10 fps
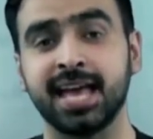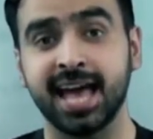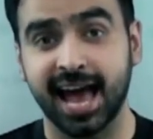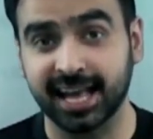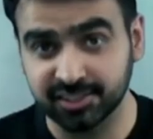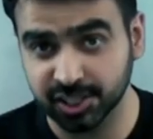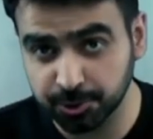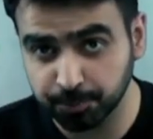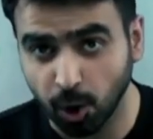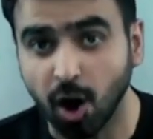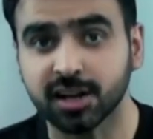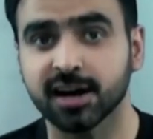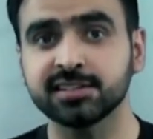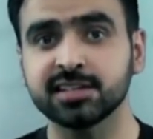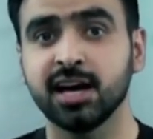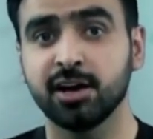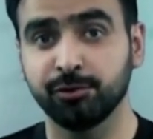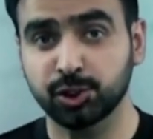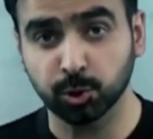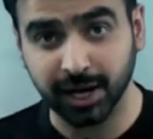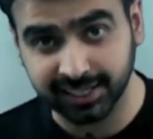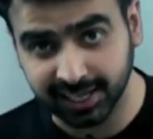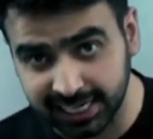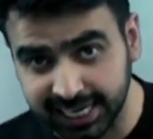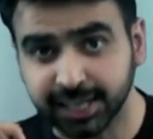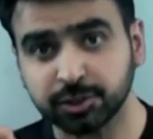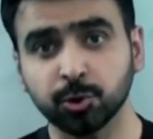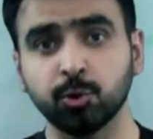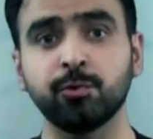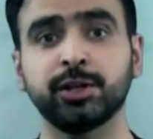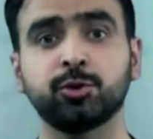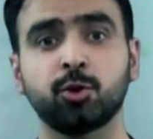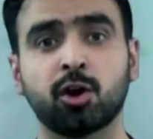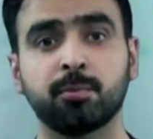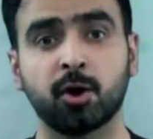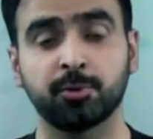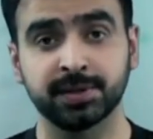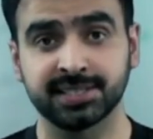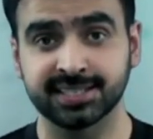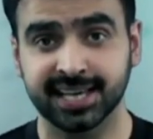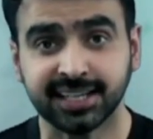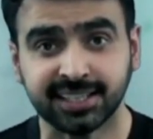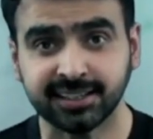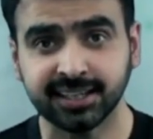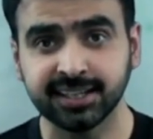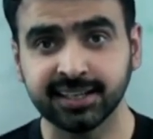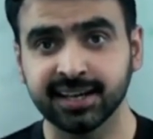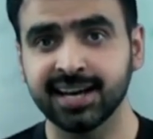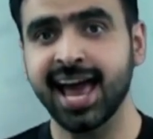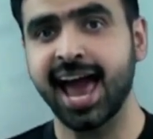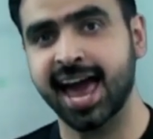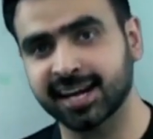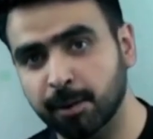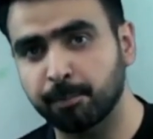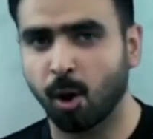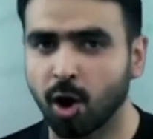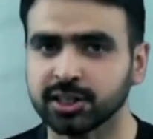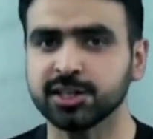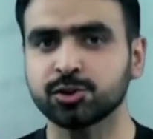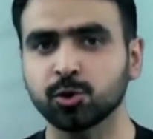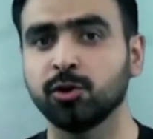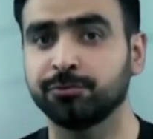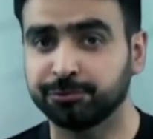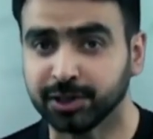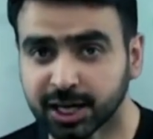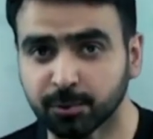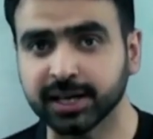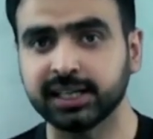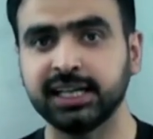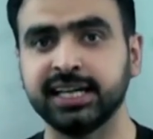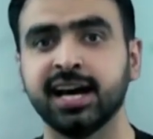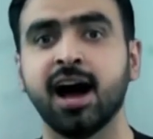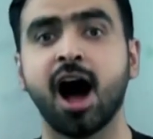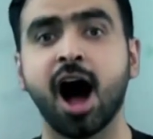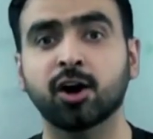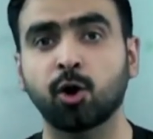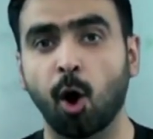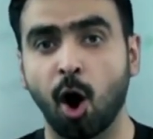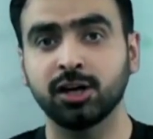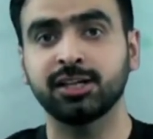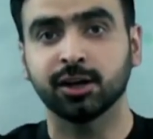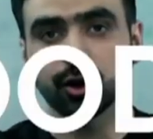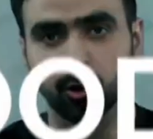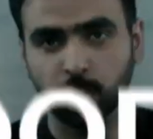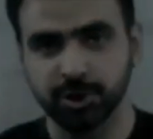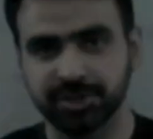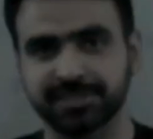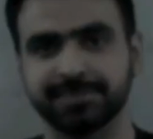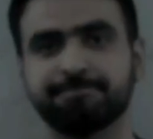And such products which you can relate to when you talk about business entity and are bought and sold frequently are called goods.